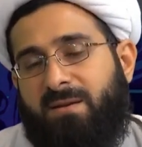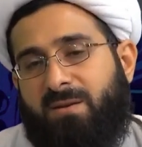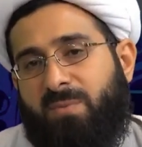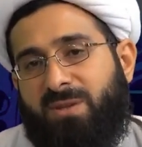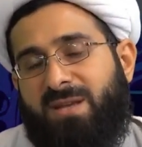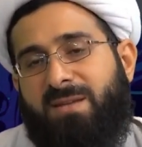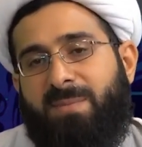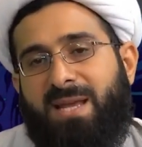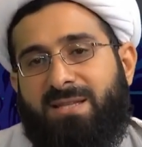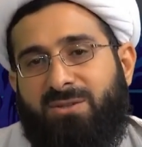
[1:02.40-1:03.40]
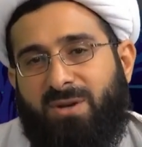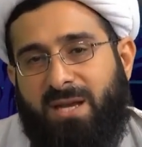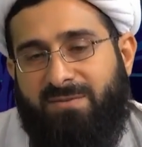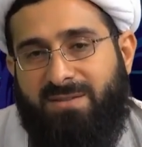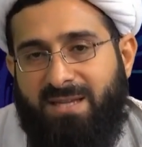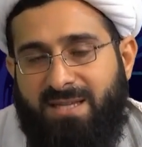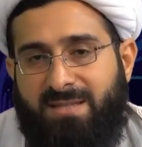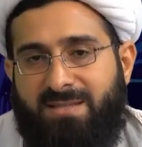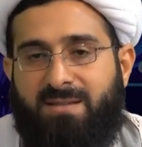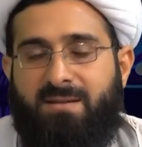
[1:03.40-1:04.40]
which is based on our
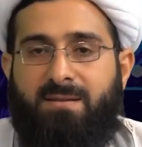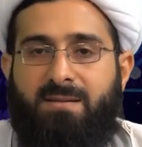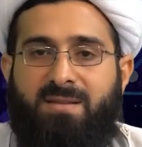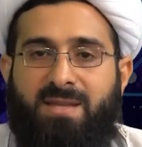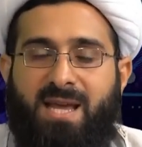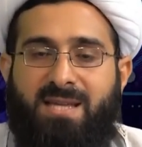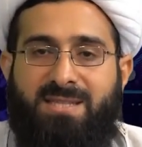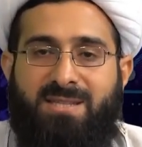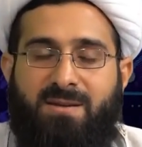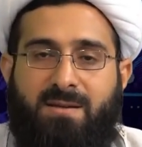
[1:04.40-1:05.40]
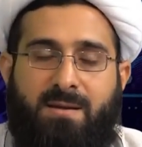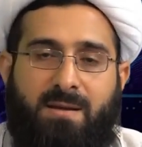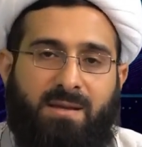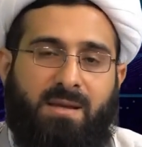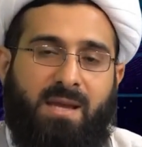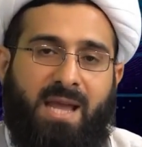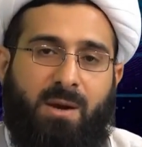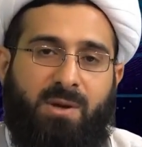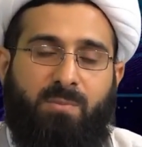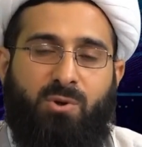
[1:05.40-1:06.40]
feelings. Thus,
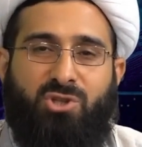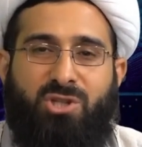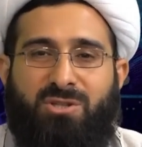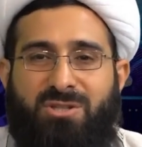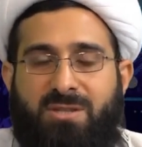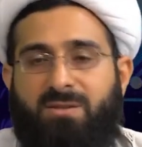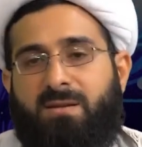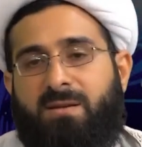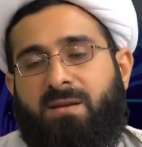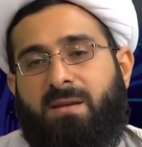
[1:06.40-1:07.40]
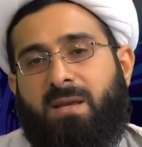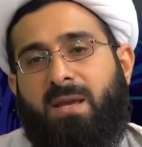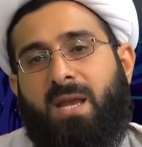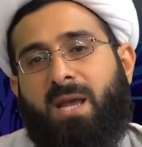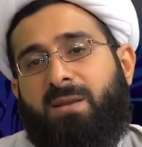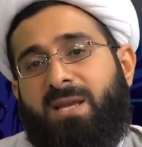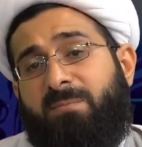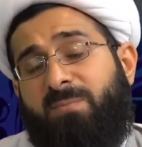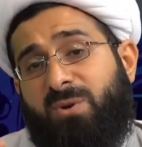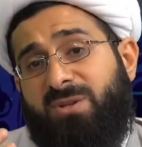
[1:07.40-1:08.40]
our emotions are an
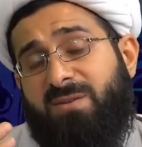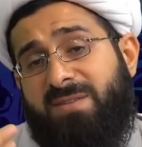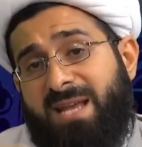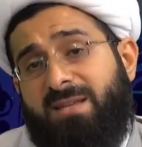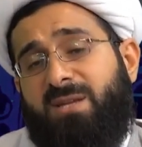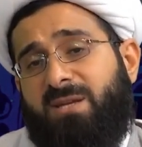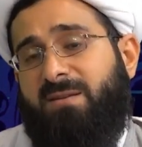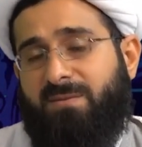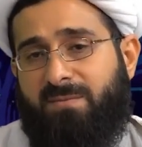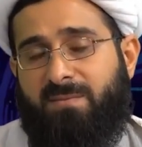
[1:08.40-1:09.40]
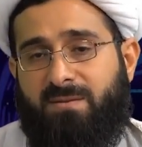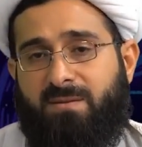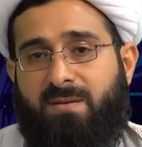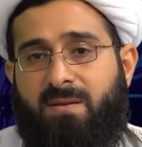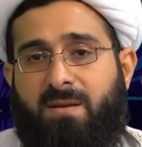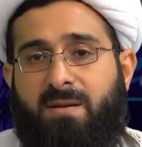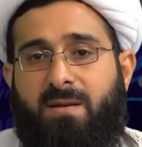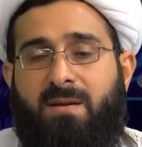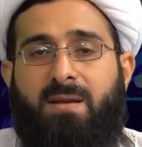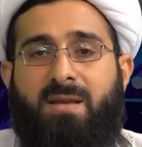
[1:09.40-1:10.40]
important factor
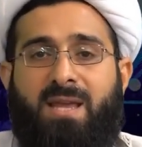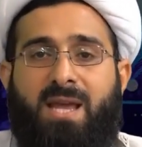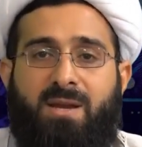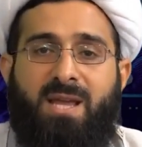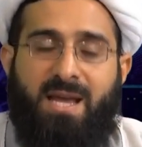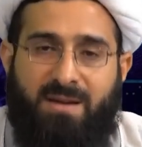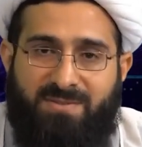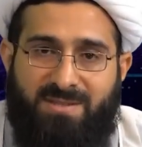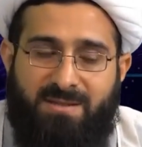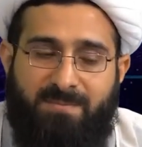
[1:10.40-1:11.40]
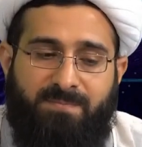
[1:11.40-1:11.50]
in our lives.